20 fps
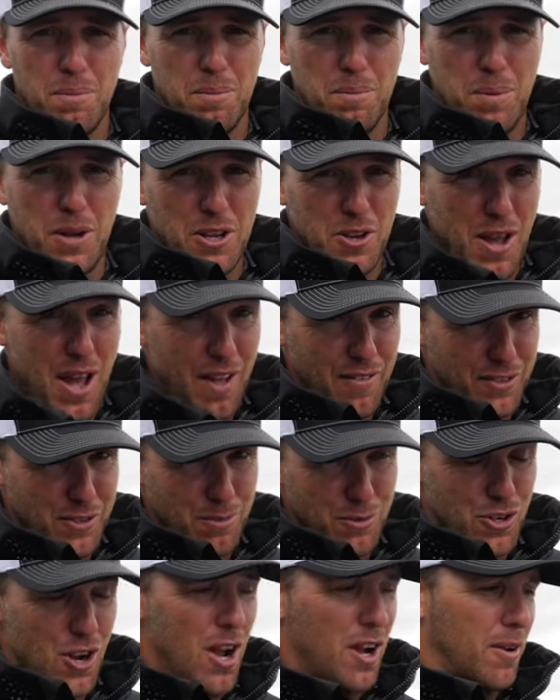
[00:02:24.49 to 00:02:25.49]
but you have
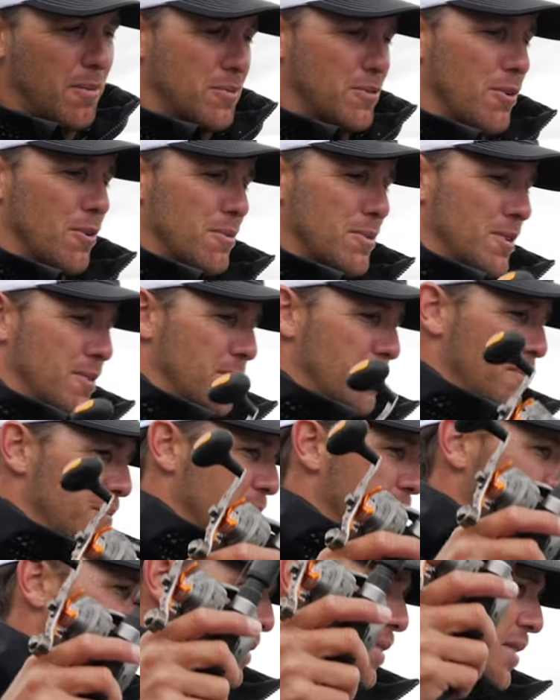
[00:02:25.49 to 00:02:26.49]
some shock absorption.
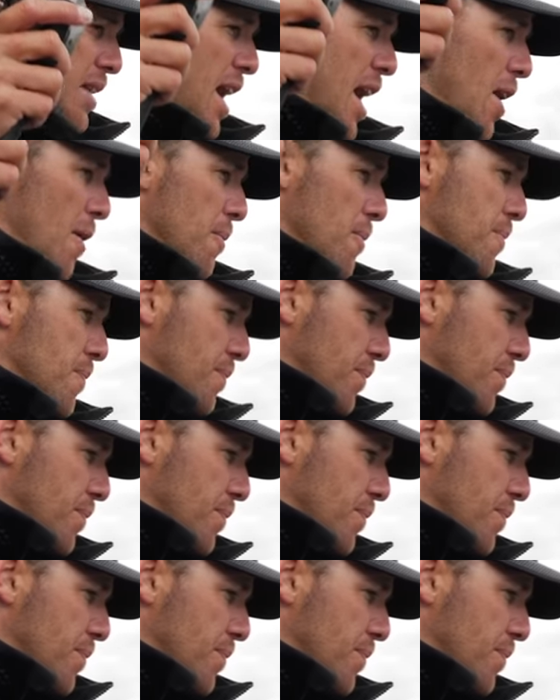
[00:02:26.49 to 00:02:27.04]
Now,